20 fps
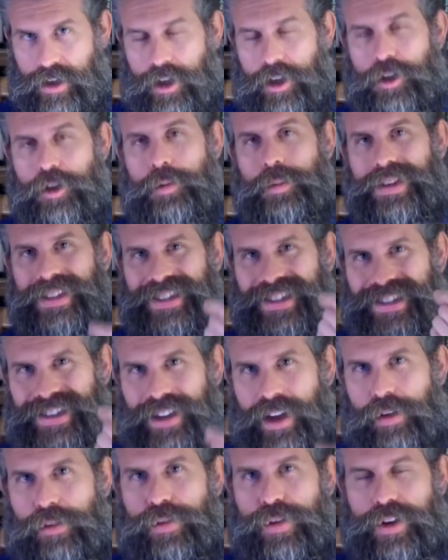You must
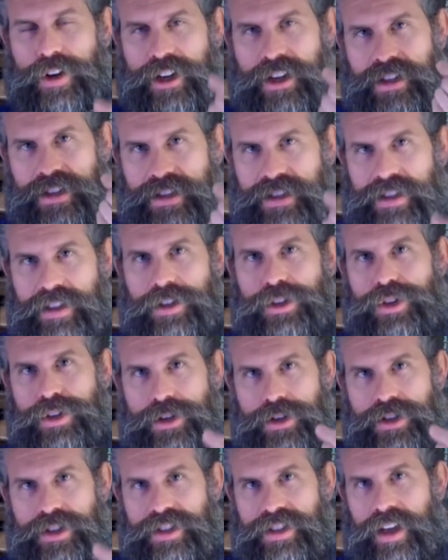never consider
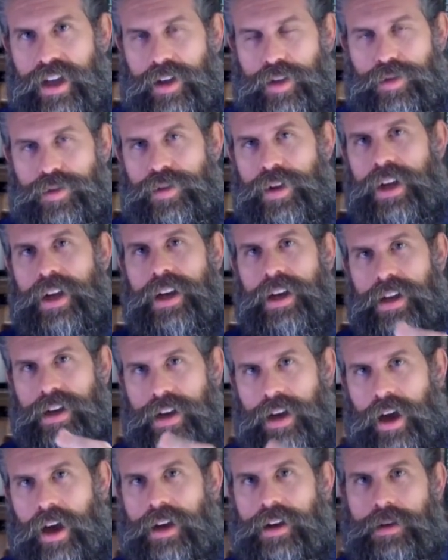yourself
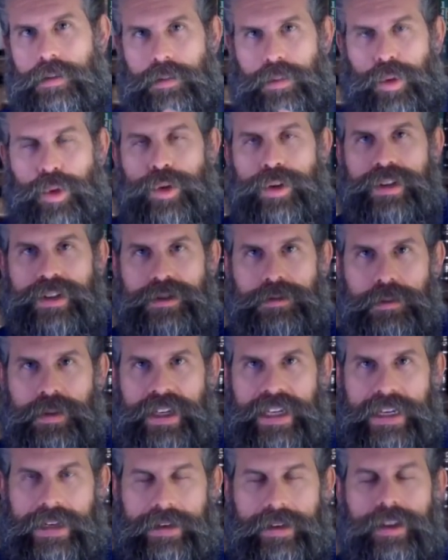an unimportant
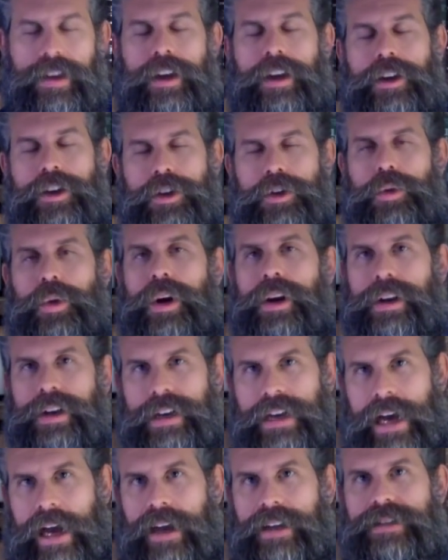being. You are
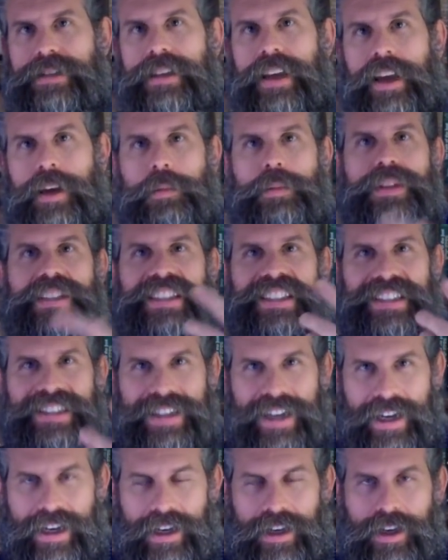not a
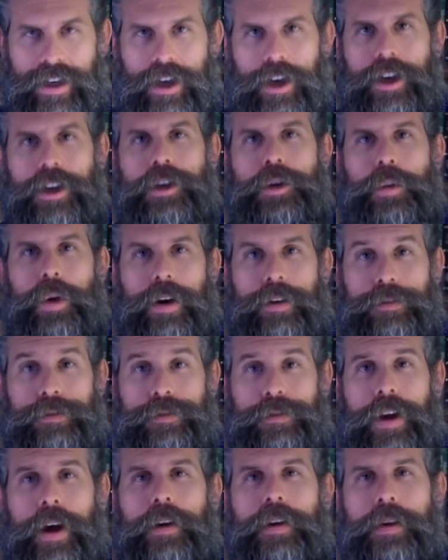mistake. You are
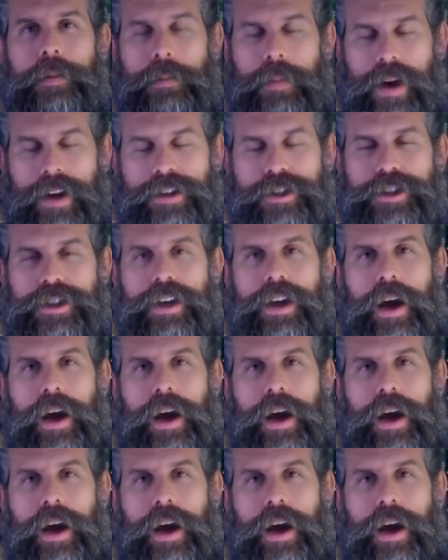very much